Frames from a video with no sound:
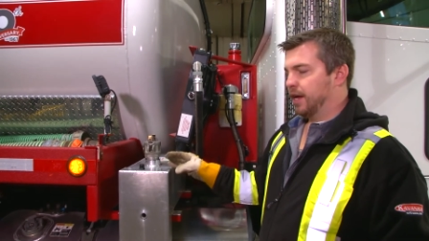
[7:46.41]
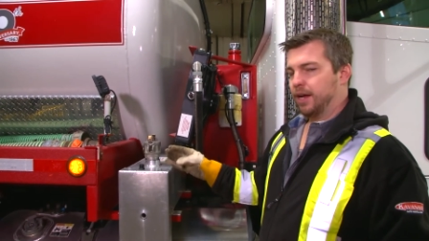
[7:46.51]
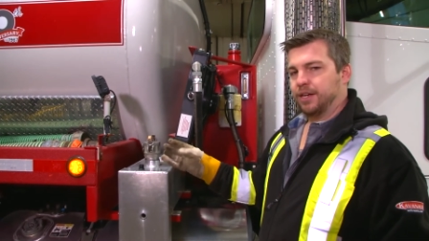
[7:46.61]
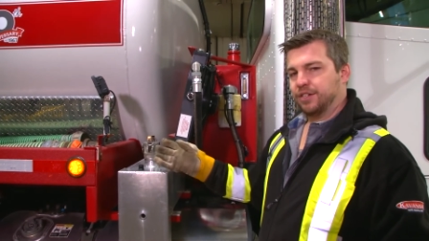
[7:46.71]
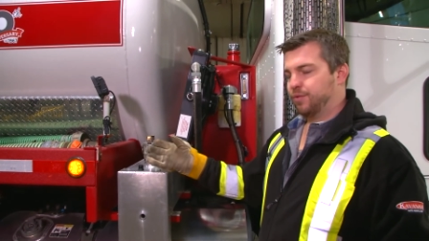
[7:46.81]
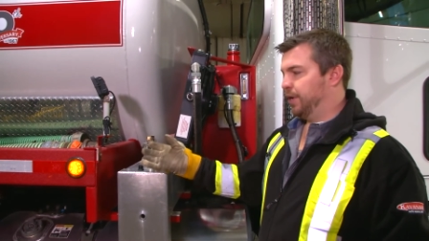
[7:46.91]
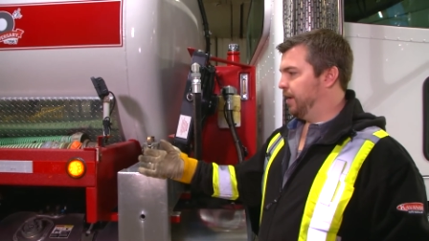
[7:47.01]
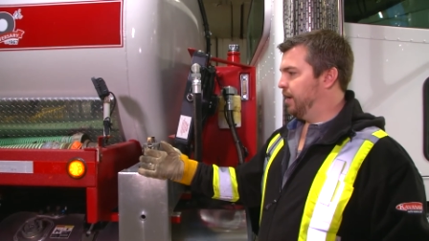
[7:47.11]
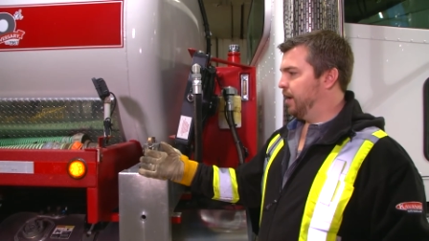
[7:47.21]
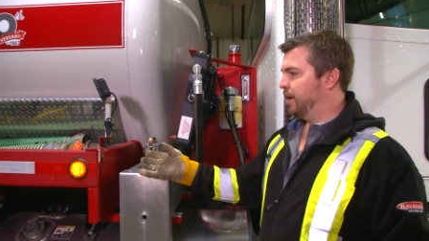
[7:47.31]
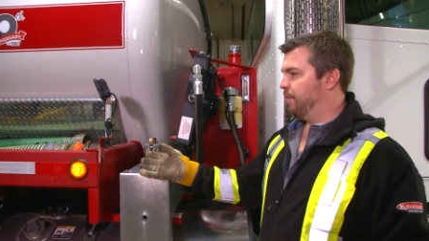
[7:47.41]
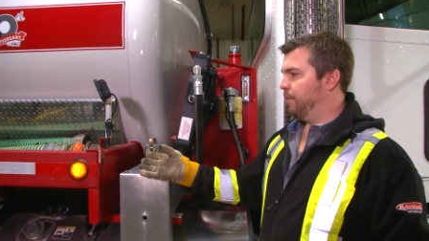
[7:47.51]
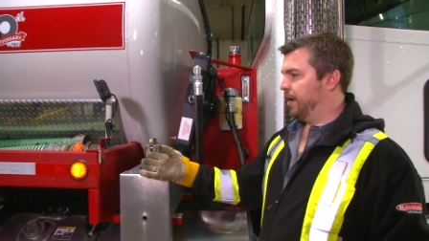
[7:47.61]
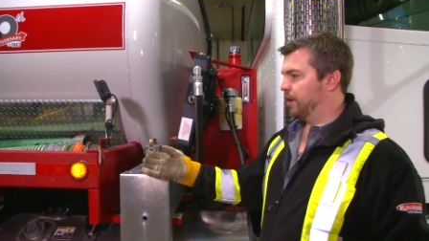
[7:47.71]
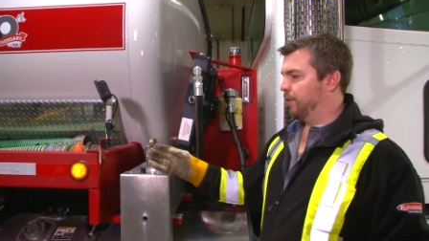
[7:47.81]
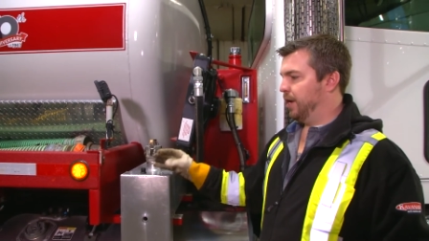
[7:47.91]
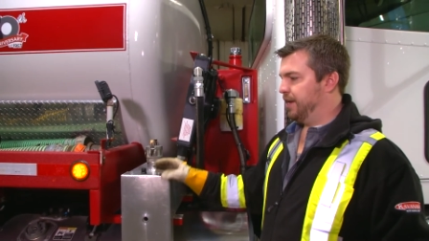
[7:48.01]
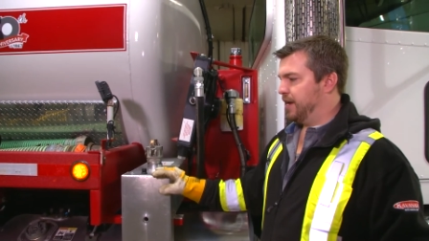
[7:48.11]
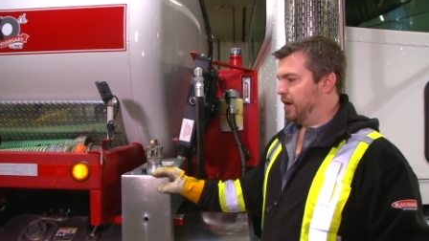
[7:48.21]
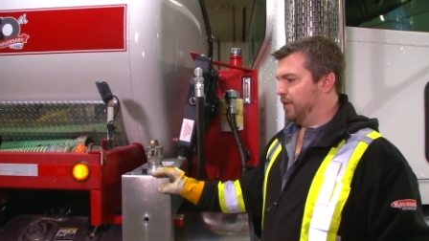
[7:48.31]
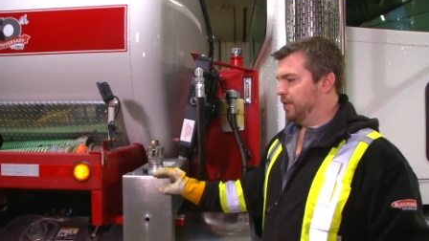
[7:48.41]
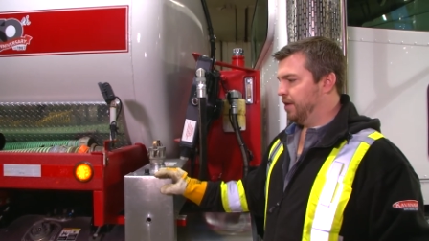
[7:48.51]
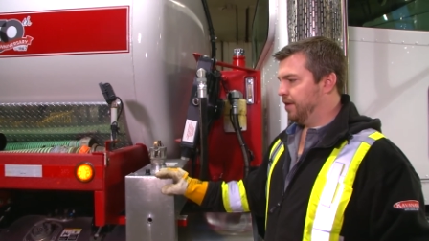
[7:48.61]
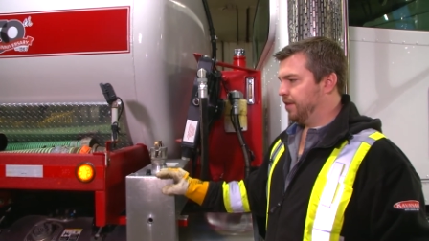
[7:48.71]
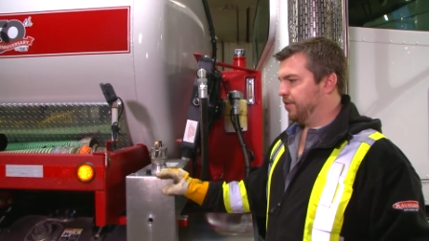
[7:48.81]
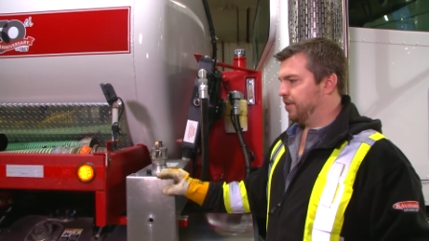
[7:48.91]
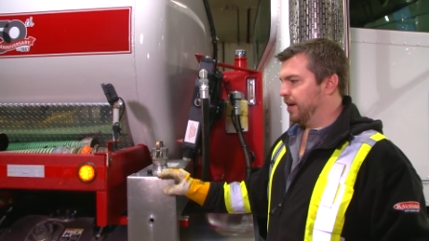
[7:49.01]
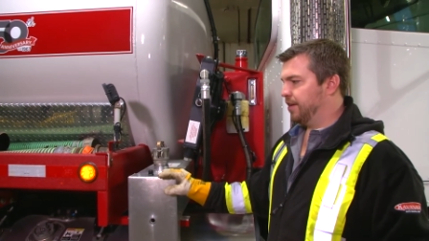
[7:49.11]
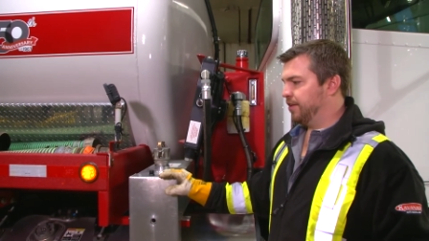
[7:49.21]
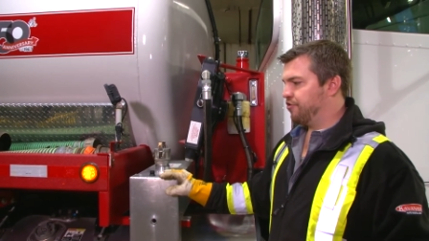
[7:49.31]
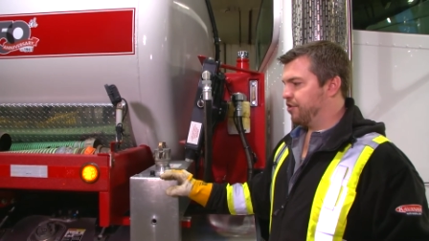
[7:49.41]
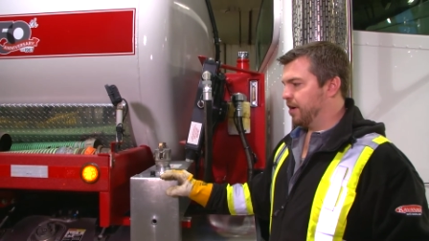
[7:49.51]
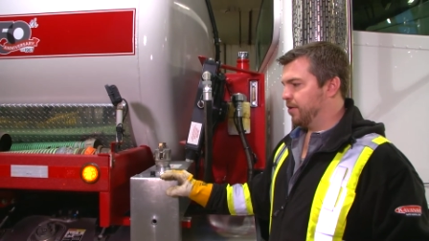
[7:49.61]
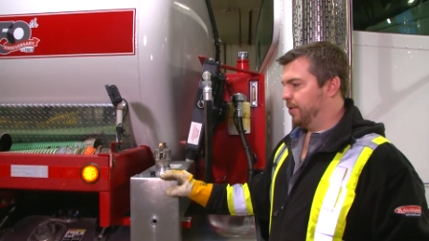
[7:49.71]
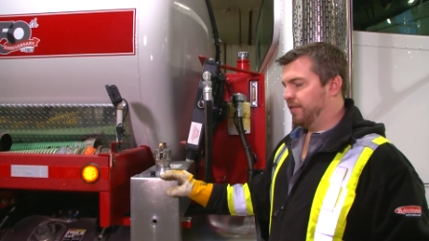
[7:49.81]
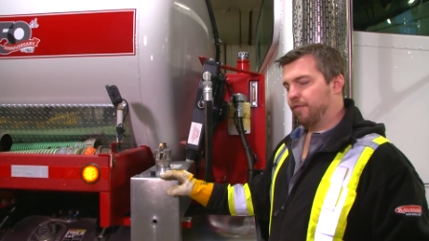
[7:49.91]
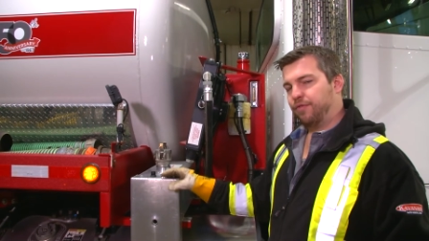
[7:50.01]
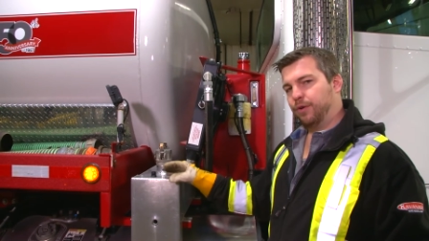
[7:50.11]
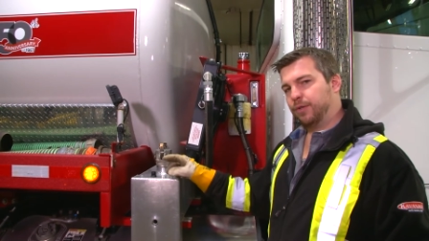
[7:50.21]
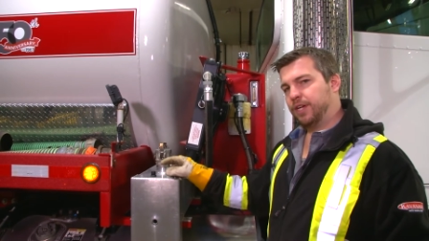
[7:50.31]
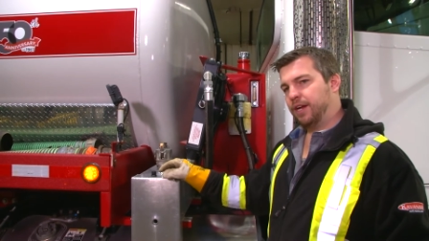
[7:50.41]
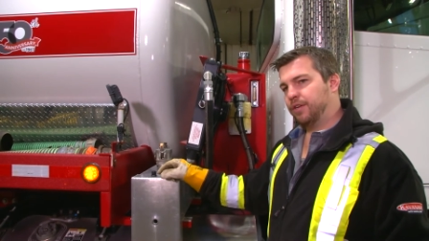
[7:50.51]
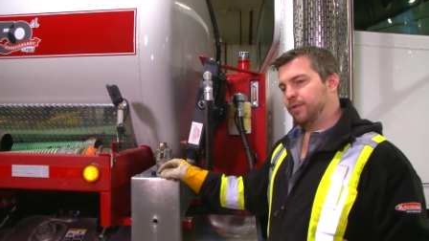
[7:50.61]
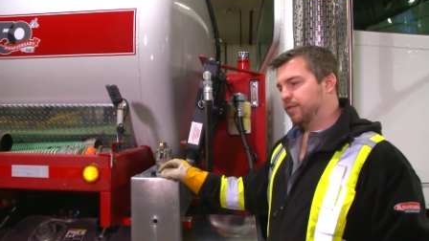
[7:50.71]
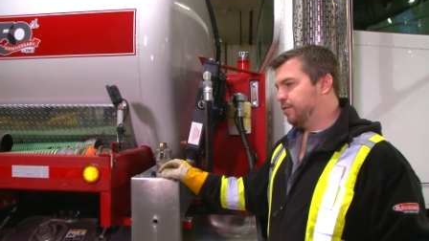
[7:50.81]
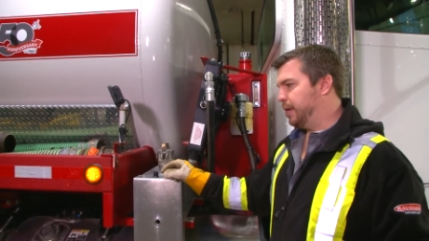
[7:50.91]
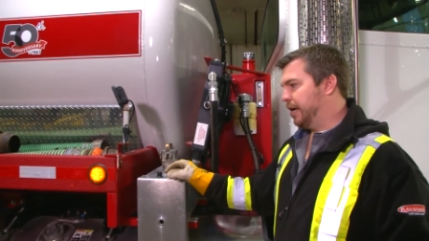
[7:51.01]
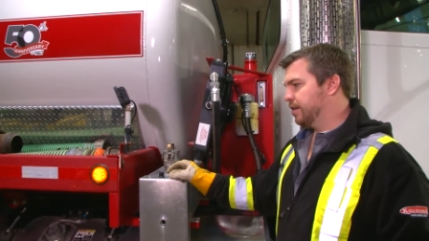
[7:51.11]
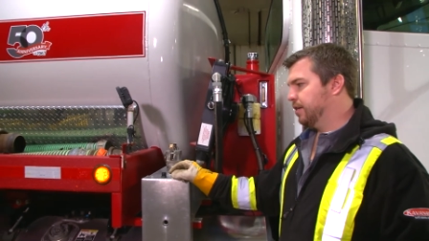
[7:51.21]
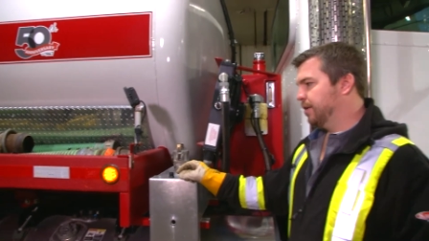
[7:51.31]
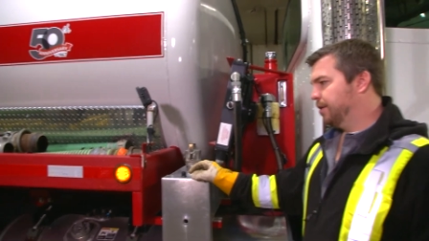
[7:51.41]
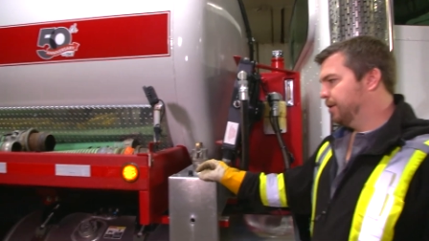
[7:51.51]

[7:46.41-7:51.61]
As we make our way down the side of the truck, we have a fuel tank to inspect.